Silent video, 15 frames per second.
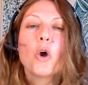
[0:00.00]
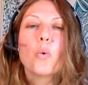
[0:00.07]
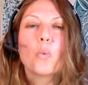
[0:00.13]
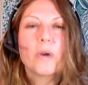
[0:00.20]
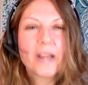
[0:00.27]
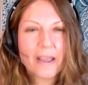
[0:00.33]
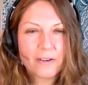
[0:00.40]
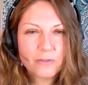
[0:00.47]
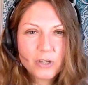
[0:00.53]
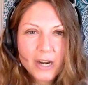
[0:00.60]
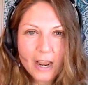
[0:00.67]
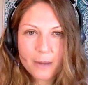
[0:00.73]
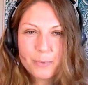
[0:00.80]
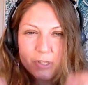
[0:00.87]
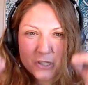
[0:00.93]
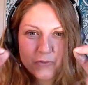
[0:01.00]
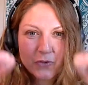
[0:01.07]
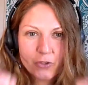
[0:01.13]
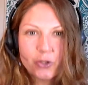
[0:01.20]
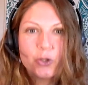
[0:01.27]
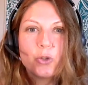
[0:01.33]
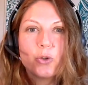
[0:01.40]
Whatever happens
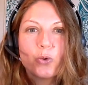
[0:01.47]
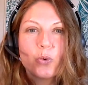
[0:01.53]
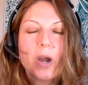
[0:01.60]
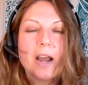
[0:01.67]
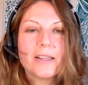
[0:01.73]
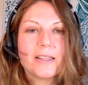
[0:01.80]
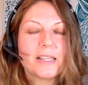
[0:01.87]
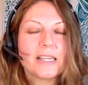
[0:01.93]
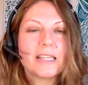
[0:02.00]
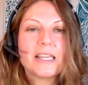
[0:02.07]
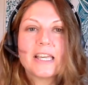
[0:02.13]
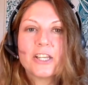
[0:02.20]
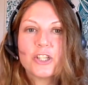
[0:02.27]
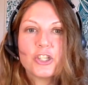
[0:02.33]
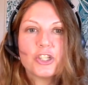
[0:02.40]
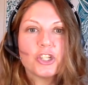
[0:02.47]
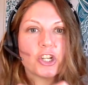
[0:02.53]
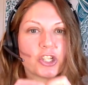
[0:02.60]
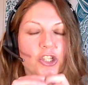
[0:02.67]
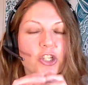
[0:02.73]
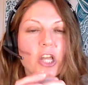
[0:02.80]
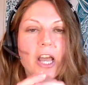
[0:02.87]
for you, I think is
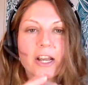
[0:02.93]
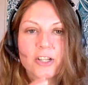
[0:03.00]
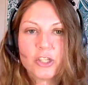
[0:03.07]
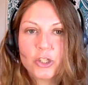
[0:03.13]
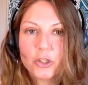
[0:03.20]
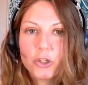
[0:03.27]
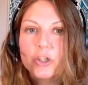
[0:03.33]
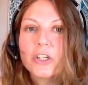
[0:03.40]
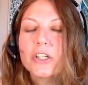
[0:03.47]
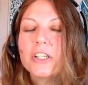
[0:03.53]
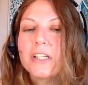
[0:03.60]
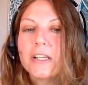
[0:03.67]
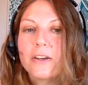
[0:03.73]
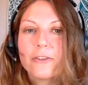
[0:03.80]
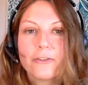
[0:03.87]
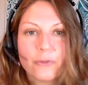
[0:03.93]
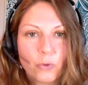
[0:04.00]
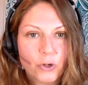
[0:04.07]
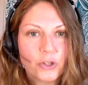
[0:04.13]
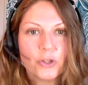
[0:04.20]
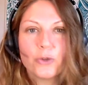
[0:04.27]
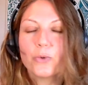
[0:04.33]
just as good
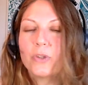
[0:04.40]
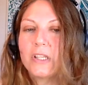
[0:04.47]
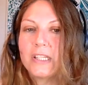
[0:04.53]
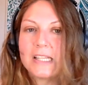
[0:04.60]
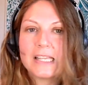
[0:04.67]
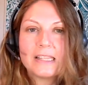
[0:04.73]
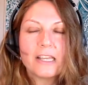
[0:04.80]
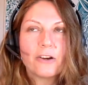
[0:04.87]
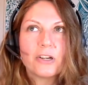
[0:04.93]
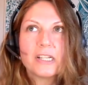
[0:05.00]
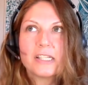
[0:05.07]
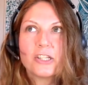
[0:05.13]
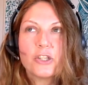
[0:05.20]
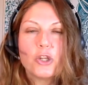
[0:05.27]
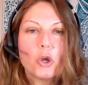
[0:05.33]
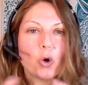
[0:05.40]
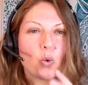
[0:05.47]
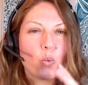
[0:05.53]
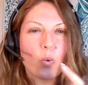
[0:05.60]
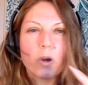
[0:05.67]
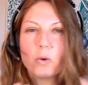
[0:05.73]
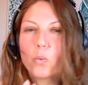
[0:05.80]
for you. There is no
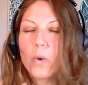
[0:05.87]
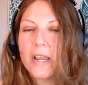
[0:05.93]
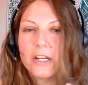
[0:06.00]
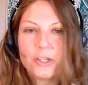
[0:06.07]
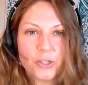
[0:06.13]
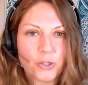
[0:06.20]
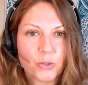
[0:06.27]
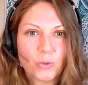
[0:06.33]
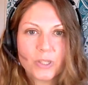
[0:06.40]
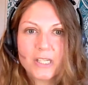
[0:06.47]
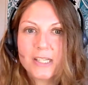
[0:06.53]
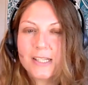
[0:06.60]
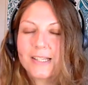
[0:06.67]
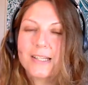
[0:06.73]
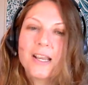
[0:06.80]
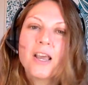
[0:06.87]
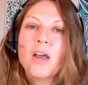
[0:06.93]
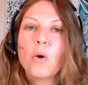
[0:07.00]
one way to do this.